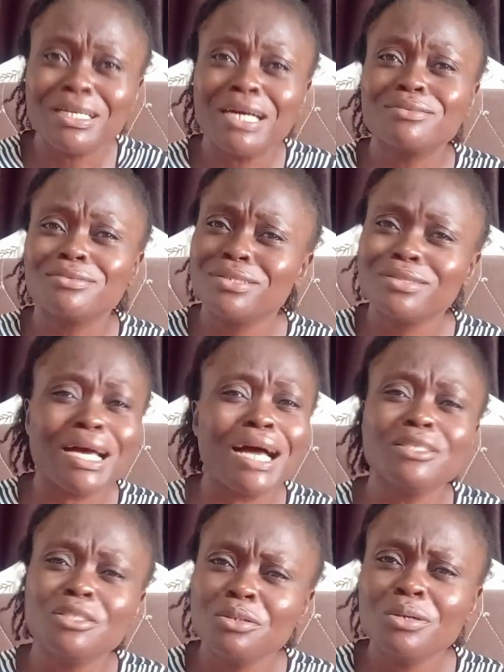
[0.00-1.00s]
their sweet,
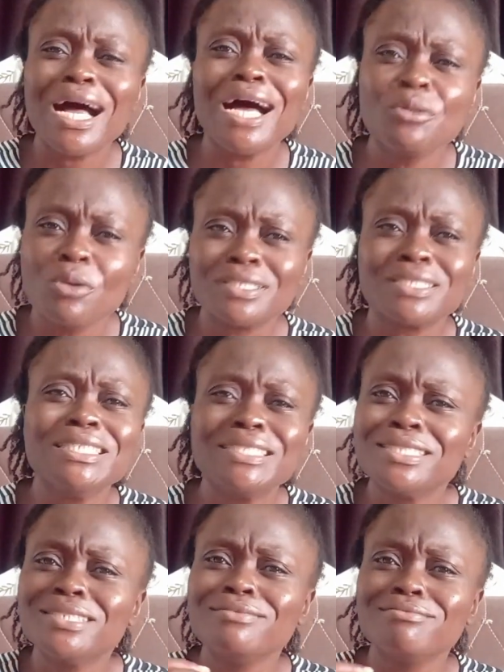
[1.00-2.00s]
and adults
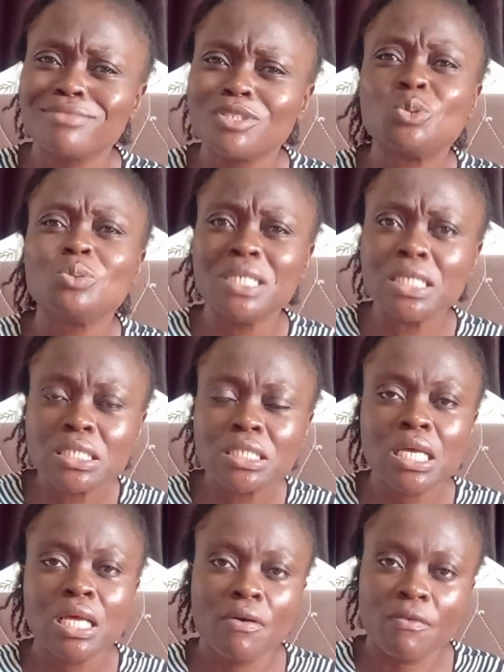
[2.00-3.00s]
eating sweets.